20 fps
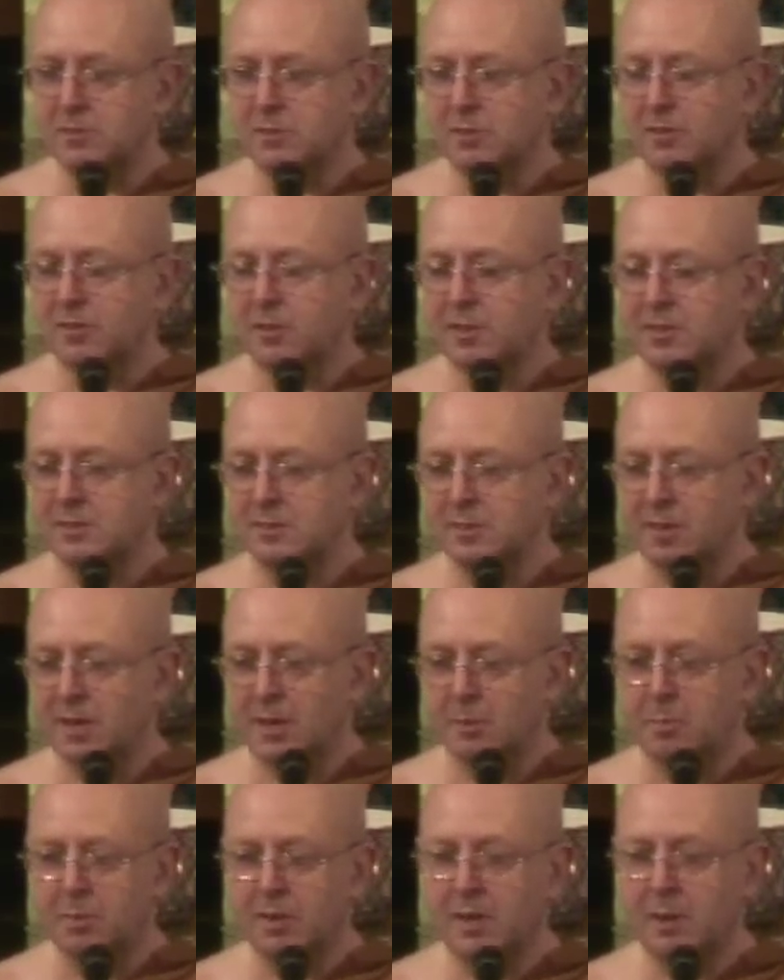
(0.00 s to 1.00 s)
not their
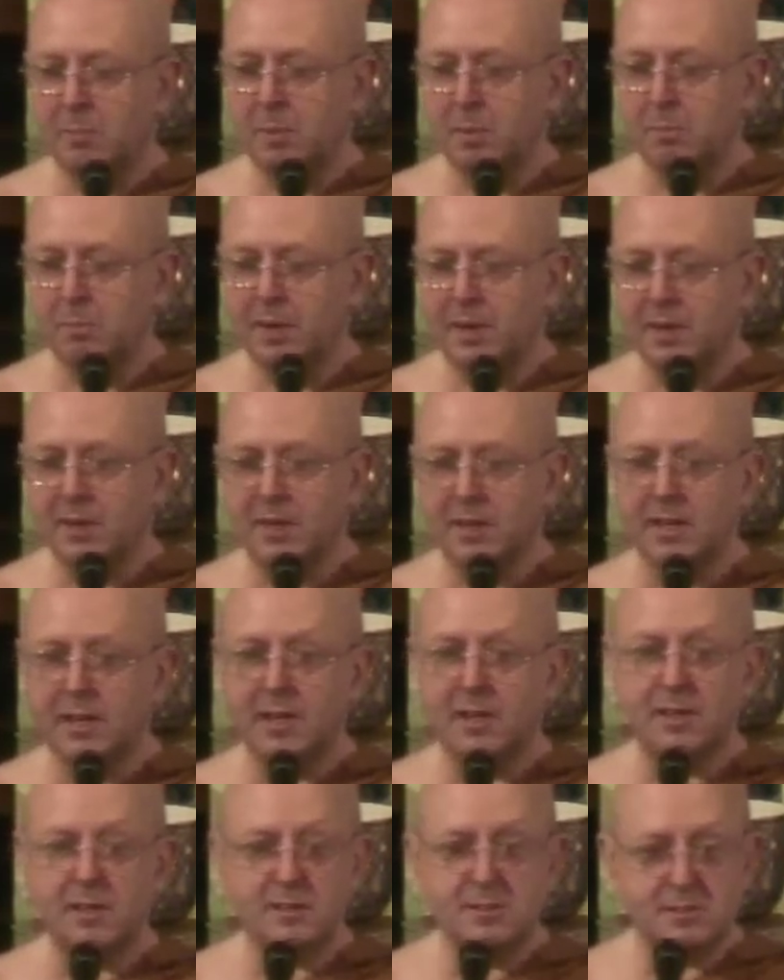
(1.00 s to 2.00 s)
time, coming back
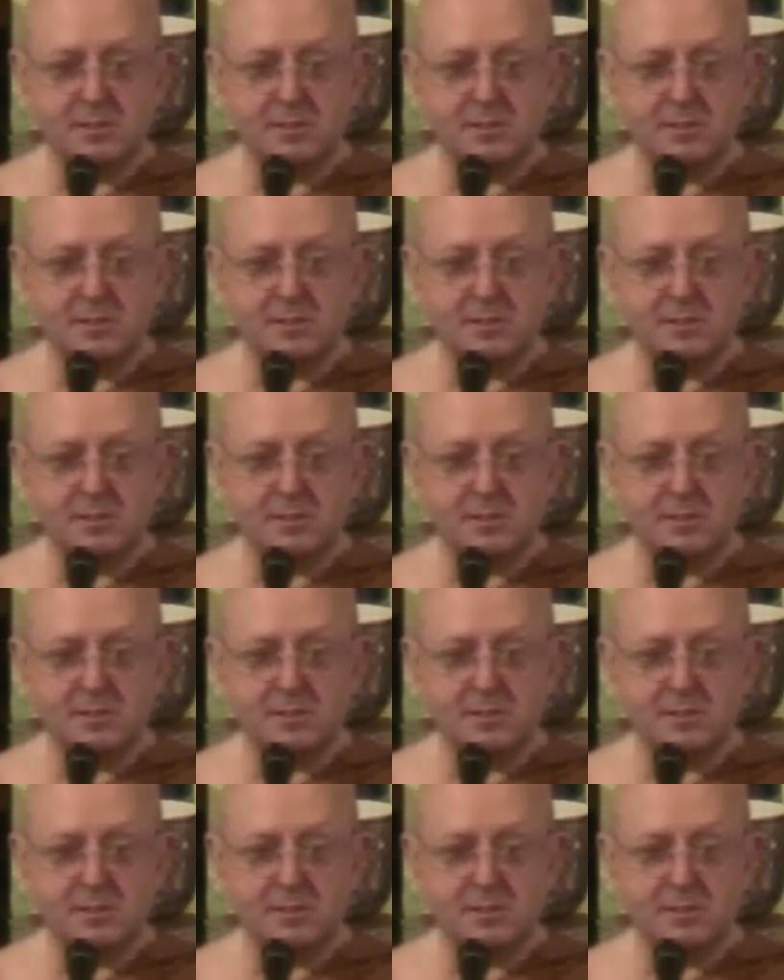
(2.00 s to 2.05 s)
again, and